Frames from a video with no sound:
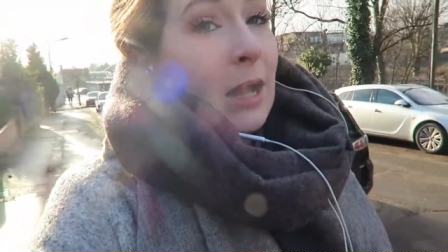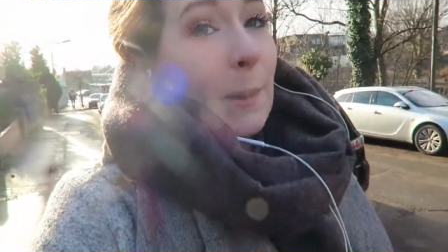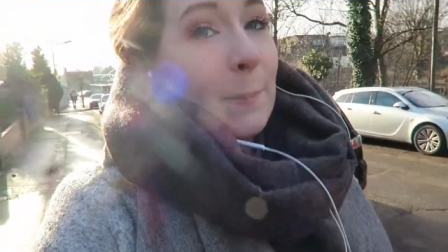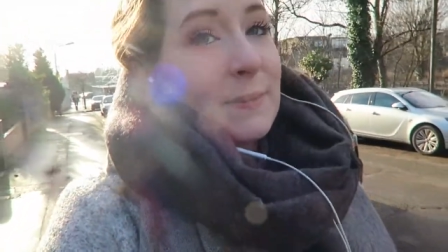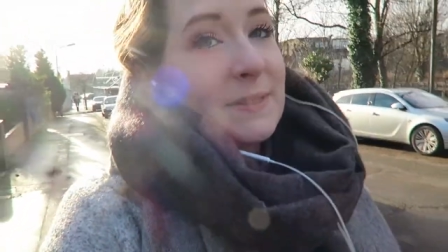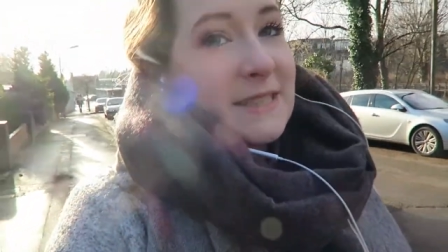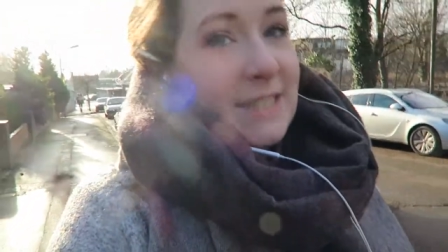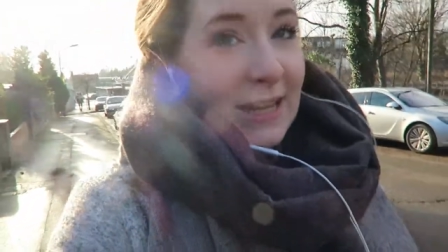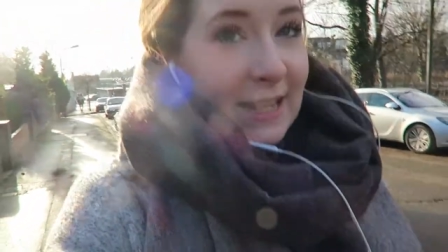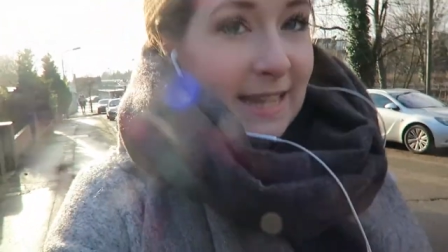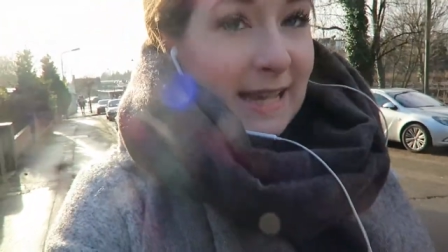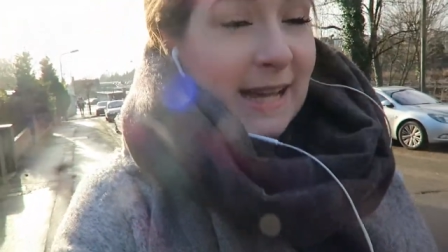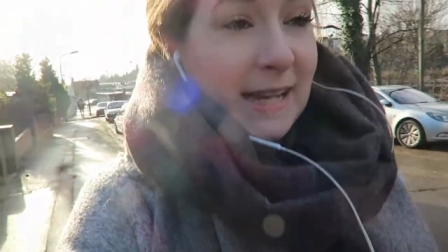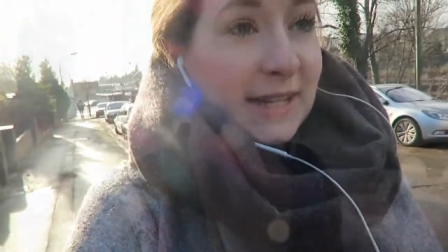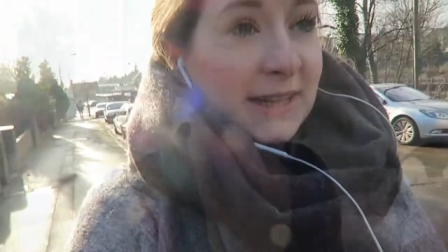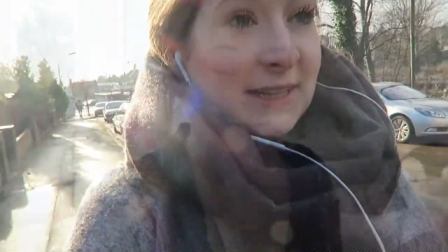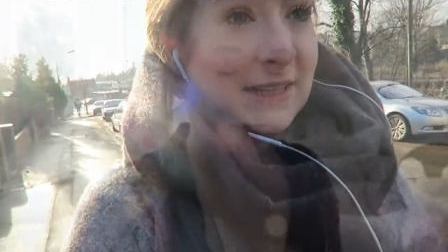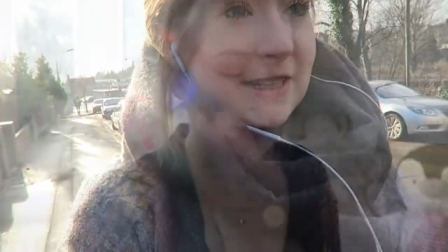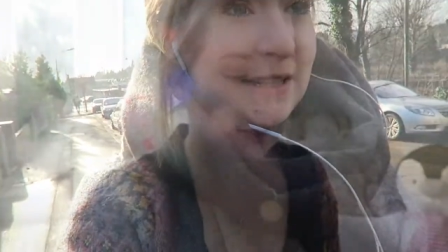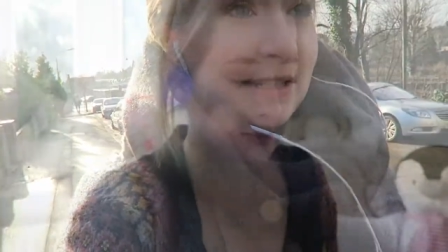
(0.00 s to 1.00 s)
cup of tea.
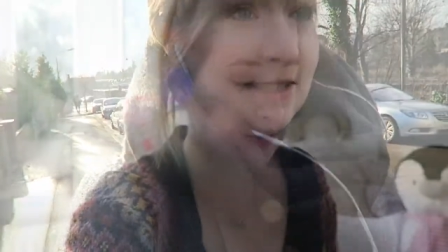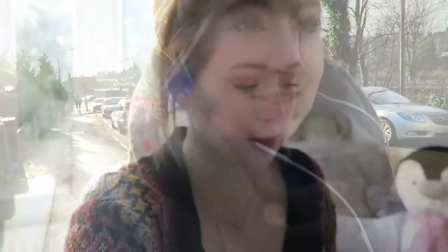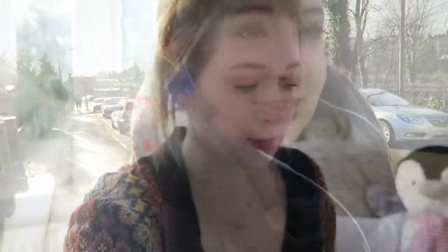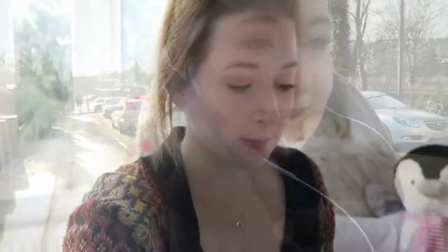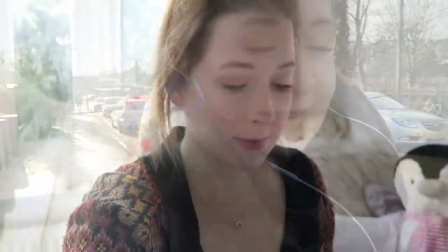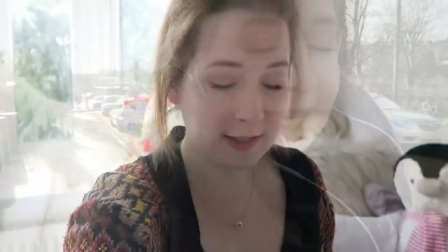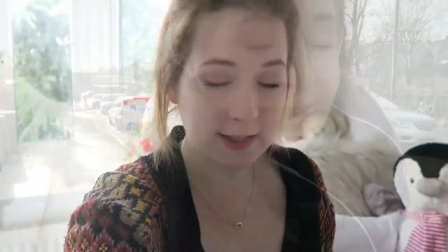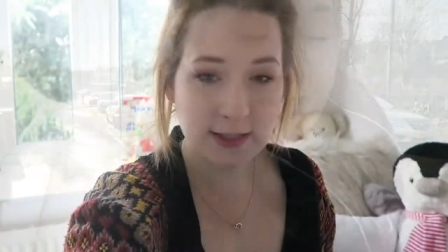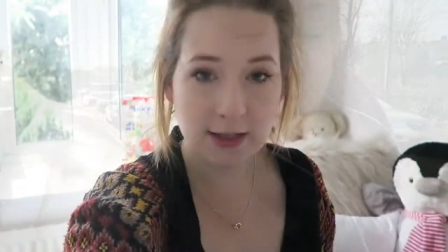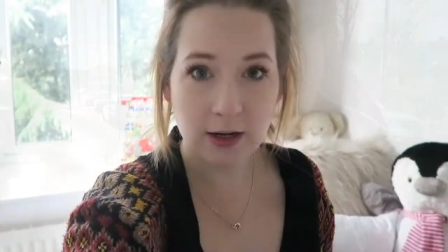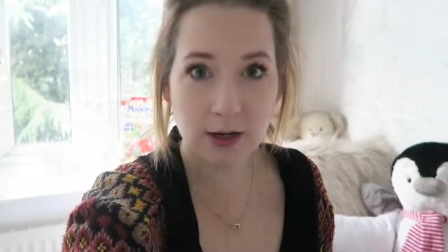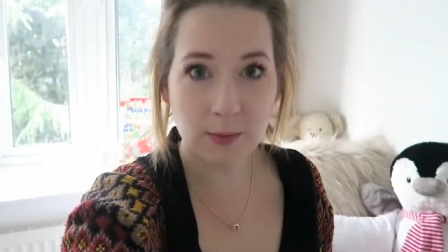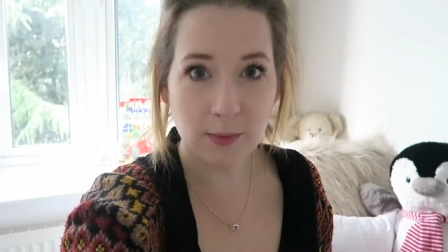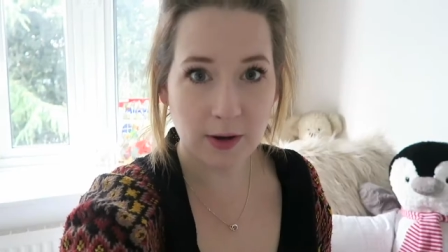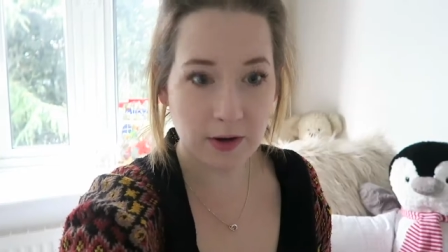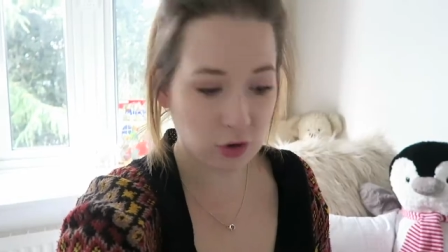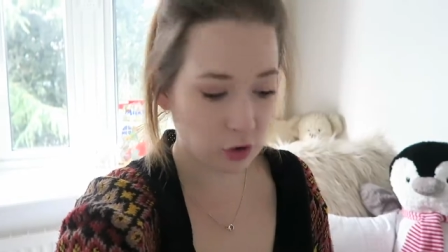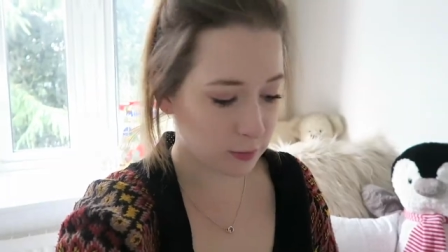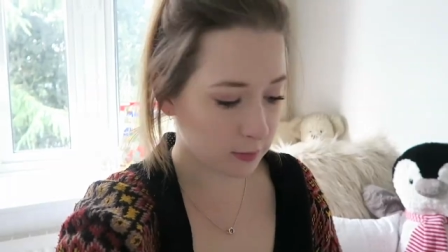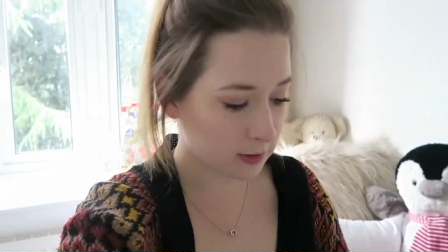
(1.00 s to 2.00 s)
So my
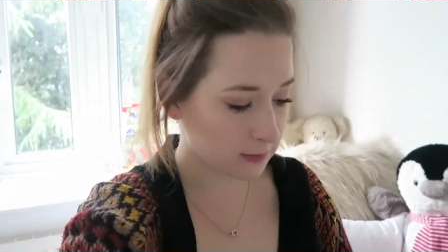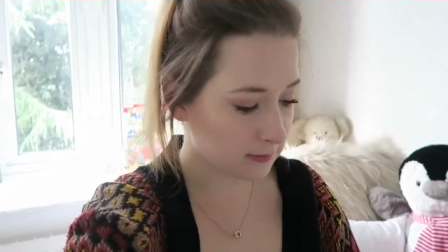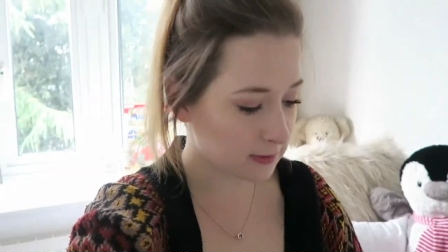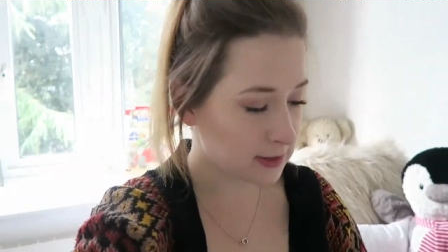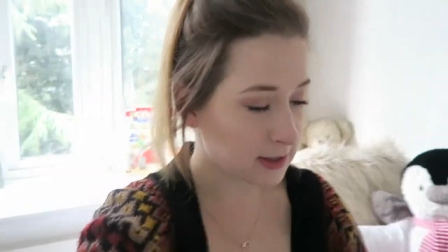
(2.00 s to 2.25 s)
DIY jobby of